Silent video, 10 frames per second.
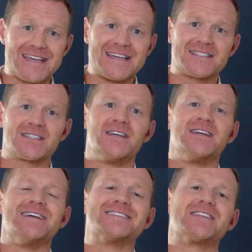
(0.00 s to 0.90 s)
is
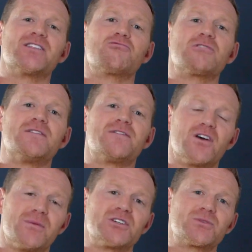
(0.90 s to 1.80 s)
in the
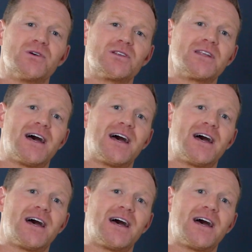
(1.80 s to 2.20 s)
refurbishment.